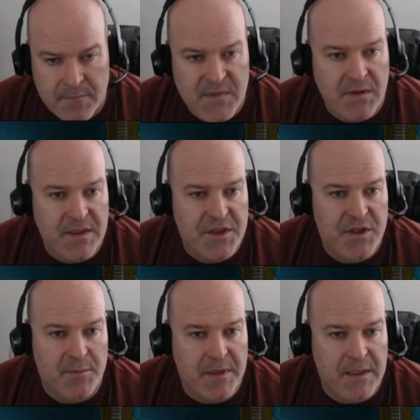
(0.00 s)
So this
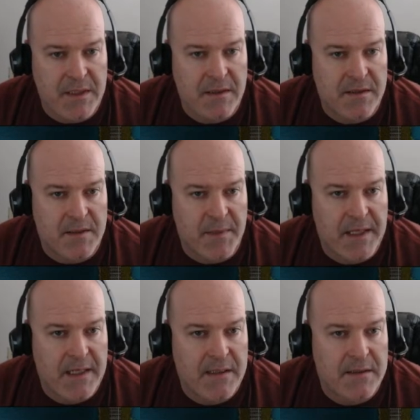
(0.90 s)
should be
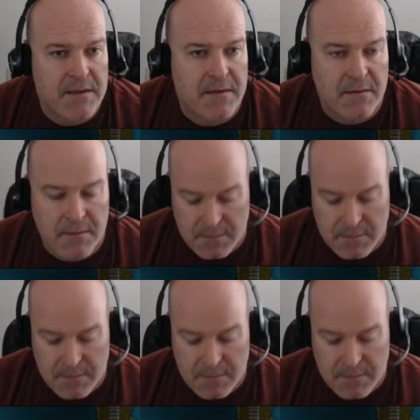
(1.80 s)
demand